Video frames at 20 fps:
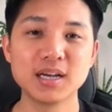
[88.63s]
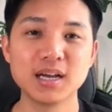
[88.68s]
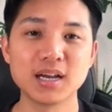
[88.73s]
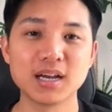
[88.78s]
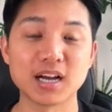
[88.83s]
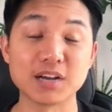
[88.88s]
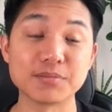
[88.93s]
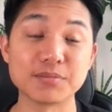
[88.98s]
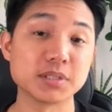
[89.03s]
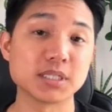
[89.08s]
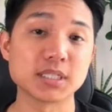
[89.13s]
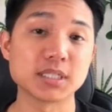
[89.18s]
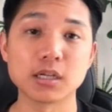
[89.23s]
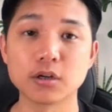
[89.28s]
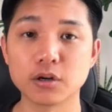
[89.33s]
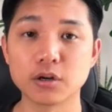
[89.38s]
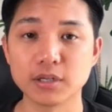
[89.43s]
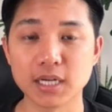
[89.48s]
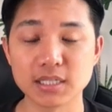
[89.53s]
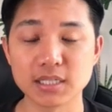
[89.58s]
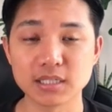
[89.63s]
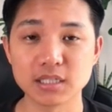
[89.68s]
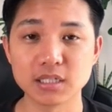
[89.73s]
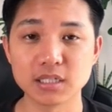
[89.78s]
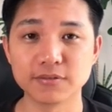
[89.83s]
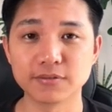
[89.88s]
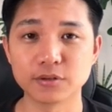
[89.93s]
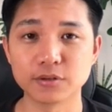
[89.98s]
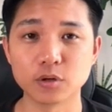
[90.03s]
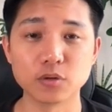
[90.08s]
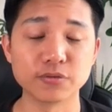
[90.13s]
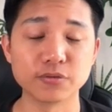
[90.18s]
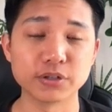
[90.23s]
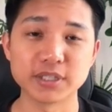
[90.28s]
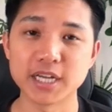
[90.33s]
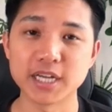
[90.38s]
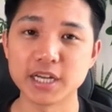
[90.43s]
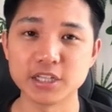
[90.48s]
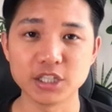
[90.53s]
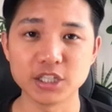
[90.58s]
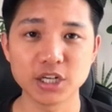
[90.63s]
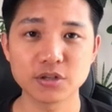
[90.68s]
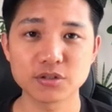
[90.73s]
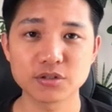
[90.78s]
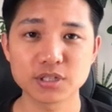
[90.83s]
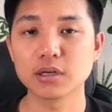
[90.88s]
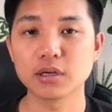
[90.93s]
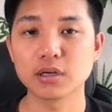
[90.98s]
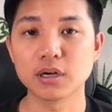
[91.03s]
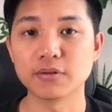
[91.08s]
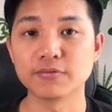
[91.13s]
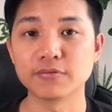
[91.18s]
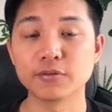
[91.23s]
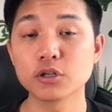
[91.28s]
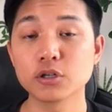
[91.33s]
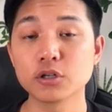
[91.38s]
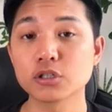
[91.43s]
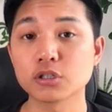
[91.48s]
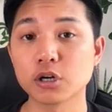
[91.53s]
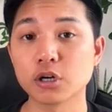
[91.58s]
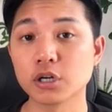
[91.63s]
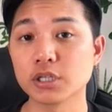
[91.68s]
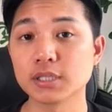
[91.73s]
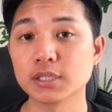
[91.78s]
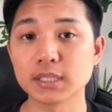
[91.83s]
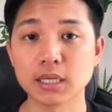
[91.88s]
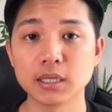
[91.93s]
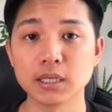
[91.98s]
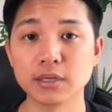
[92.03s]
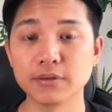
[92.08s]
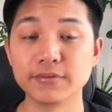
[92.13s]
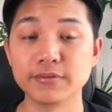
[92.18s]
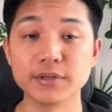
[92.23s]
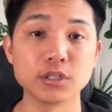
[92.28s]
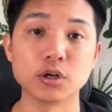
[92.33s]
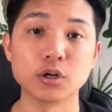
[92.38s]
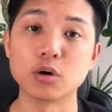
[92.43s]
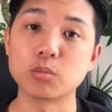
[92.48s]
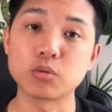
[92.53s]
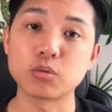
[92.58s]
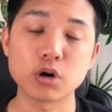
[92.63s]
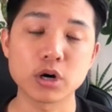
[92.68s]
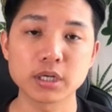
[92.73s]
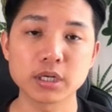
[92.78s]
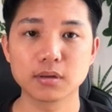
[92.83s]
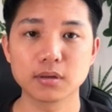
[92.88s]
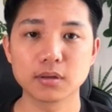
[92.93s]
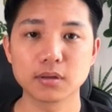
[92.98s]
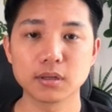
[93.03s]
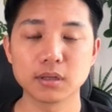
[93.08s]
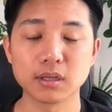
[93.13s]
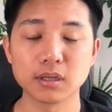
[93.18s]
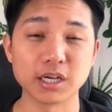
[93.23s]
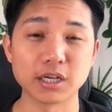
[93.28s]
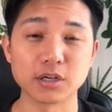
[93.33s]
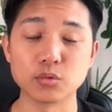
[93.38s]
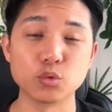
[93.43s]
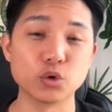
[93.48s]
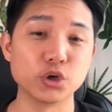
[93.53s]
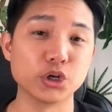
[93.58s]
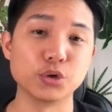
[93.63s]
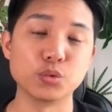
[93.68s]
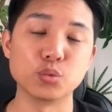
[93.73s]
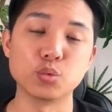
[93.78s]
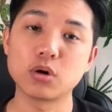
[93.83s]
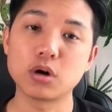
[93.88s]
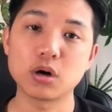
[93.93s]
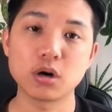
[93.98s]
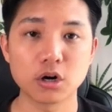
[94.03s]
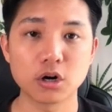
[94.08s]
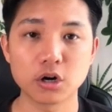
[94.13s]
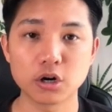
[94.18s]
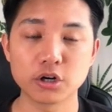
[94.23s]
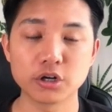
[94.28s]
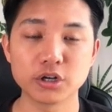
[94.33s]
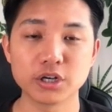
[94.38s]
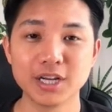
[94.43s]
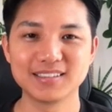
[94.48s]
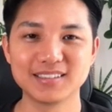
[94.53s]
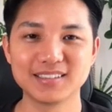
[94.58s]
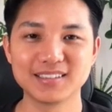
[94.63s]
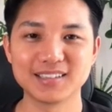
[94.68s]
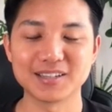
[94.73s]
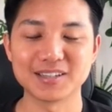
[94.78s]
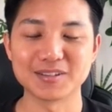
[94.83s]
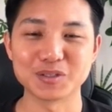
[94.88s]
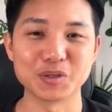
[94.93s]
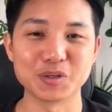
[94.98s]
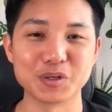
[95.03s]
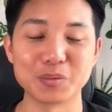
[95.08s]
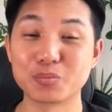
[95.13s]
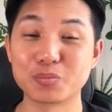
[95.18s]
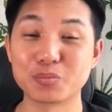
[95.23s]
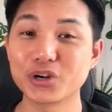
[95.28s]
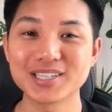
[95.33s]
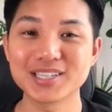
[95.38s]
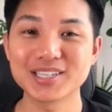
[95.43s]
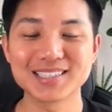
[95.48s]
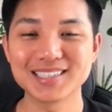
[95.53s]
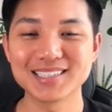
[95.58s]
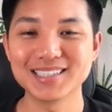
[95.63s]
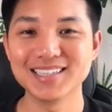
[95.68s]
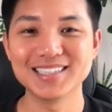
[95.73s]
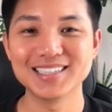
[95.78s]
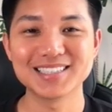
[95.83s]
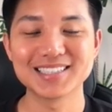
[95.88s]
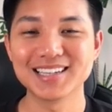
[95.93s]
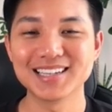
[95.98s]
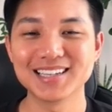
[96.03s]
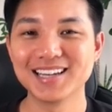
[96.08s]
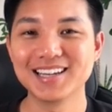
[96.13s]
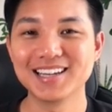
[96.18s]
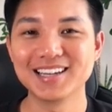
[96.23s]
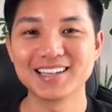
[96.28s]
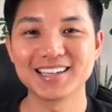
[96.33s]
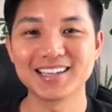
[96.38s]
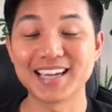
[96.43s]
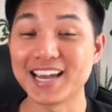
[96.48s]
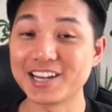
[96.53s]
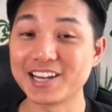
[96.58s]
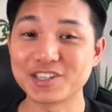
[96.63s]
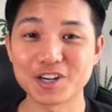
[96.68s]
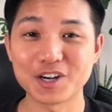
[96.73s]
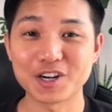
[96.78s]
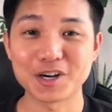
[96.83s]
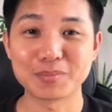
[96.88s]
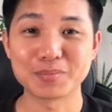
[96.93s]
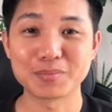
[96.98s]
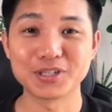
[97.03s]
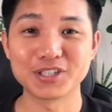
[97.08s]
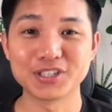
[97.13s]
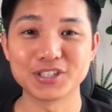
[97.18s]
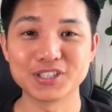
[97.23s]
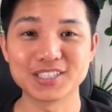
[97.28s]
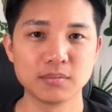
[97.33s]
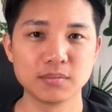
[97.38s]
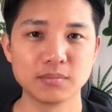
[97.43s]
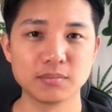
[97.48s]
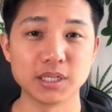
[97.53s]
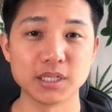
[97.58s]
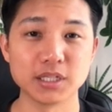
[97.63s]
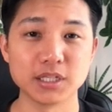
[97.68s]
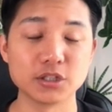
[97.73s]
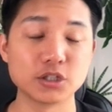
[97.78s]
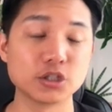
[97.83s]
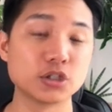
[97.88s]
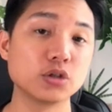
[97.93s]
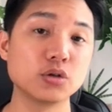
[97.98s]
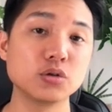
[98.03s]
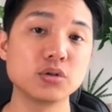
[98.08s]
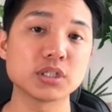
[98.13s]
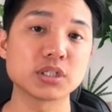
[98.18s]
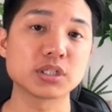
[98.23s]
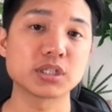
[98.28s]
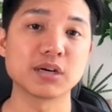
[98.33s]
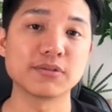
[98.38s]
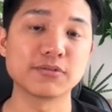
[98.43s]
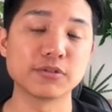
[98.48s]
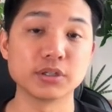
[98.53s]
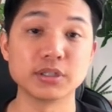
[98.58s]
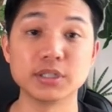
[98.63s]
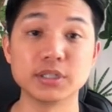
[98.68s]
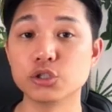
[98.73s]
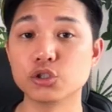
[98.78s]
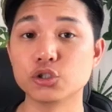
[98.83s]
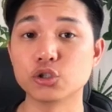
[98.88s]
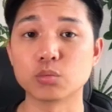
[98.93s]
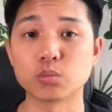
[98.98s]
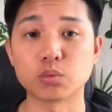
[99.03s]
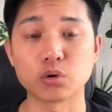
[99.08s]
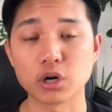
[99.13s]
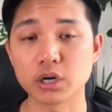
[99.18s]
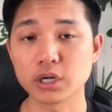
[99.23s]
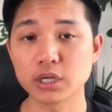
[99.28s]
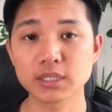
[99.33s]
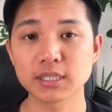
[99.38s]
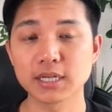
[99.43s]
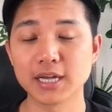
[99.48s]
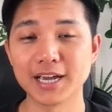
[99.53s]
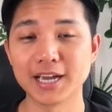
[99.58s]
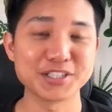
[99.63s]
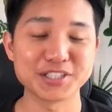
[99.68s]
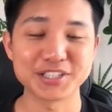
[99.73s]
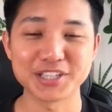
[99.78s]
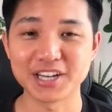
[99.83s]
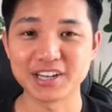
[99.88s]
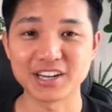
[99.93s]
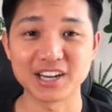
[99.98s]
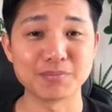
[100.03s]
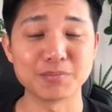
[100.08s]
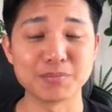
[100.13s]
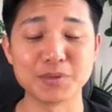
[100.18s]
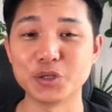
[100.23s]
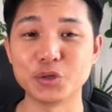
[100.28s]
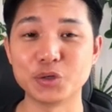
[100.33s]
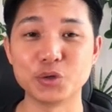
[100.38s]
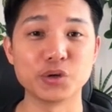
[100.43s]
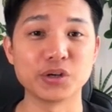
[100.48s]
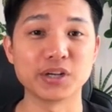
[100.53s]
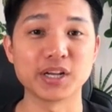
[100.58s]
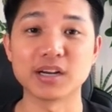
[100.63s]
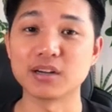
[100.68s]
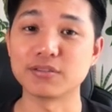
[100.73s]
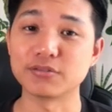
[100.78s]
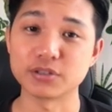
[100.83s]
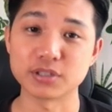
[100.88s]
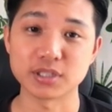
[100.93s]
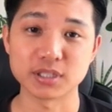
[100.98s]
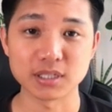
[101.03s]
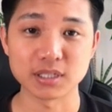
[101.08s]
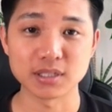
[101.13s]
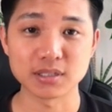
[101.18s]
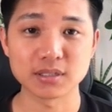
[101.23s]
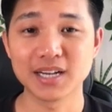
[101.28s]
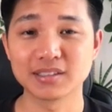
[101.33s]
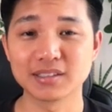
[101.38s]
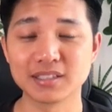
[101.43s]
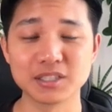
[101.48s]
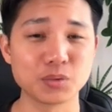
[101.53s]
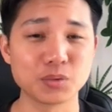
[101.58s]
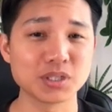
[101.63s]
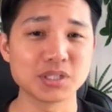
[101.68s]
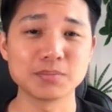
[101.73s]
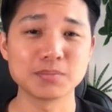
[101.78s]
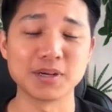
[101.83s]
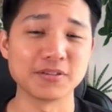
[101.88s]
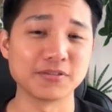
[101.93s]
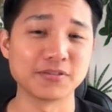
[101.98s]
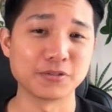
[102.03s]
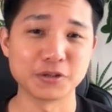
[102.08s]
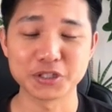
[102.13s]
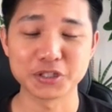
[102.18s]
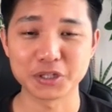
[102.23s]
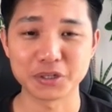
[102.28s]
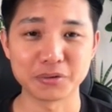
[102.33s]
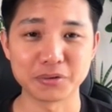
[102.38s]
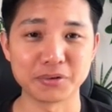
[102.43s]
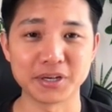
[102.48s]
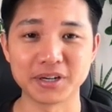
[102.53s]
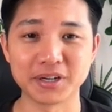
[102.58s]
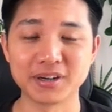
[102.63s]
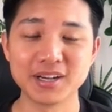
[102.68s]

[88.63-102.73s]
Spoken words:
I've been selling on Etsy for over 10 years now. I first started selling physical products like wooden wall art. I was doing bracelets, cake toppers, but soon discovered digital products, and then I've been doing that ever since. This wasn't my first career.